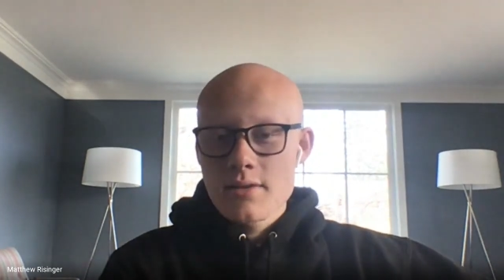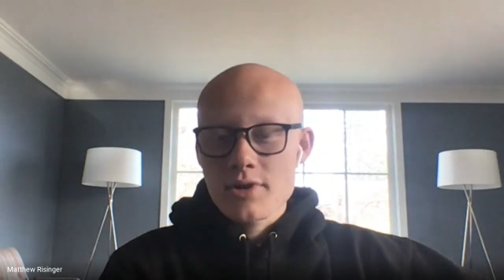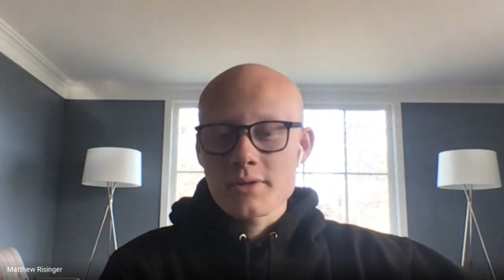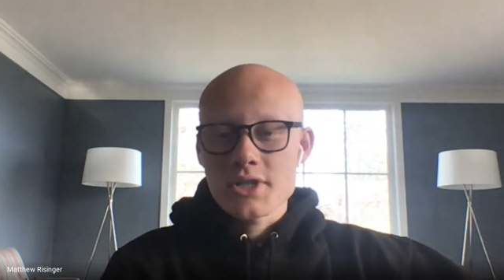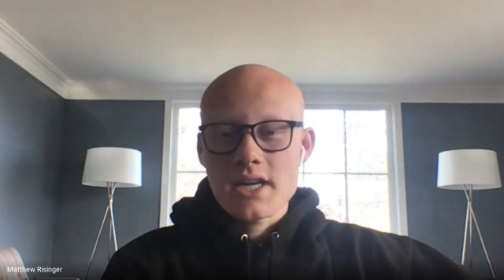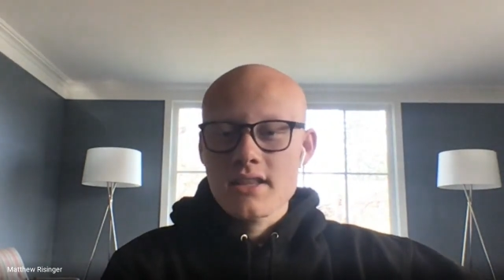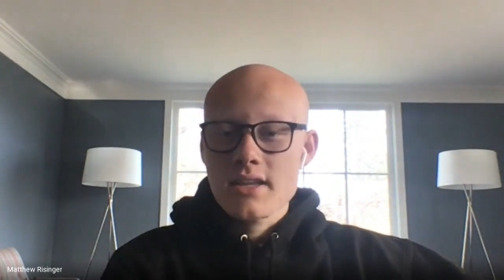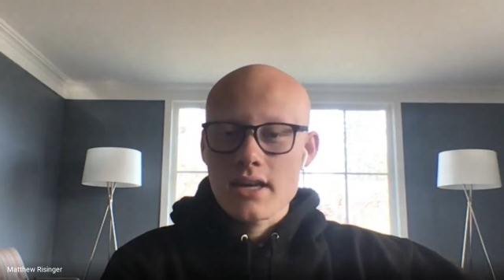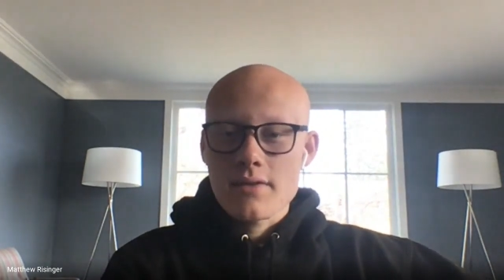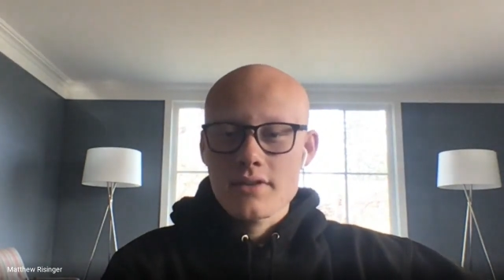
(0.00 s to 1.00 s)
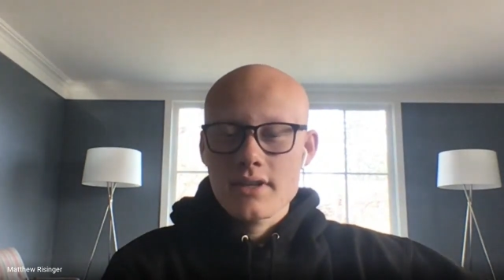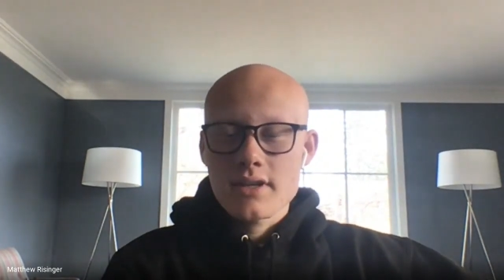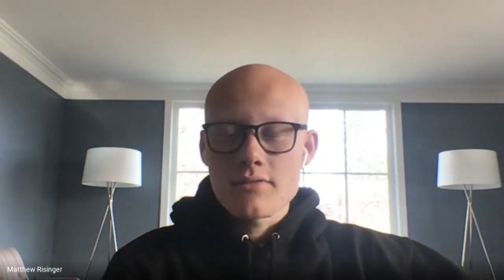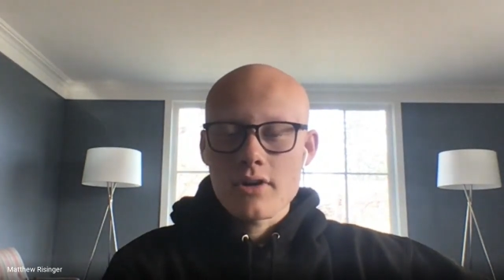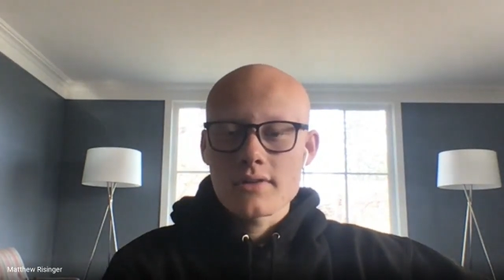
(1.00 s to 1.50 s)
pretty much anything and everything
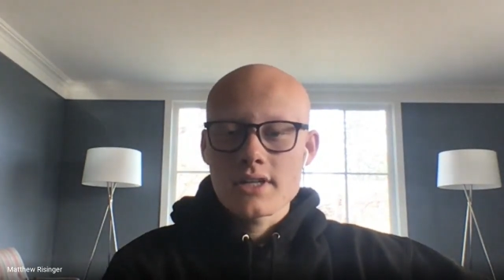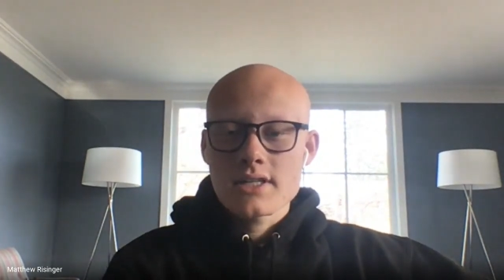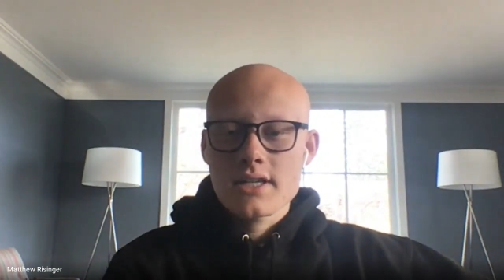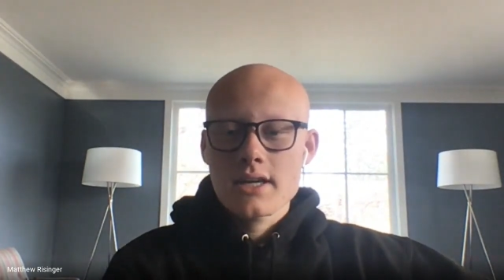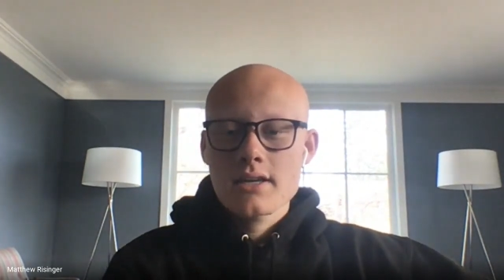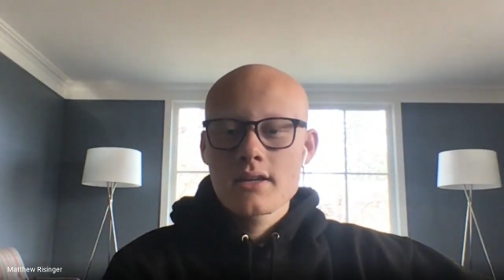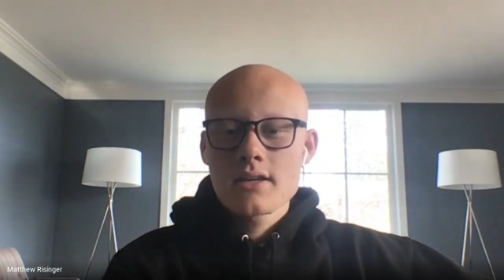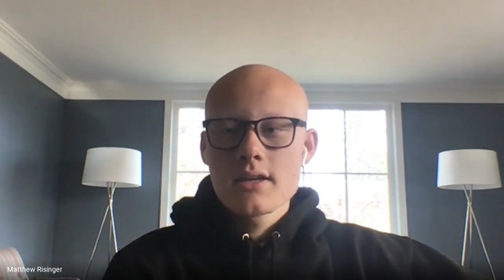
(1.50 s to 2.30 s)
involving design.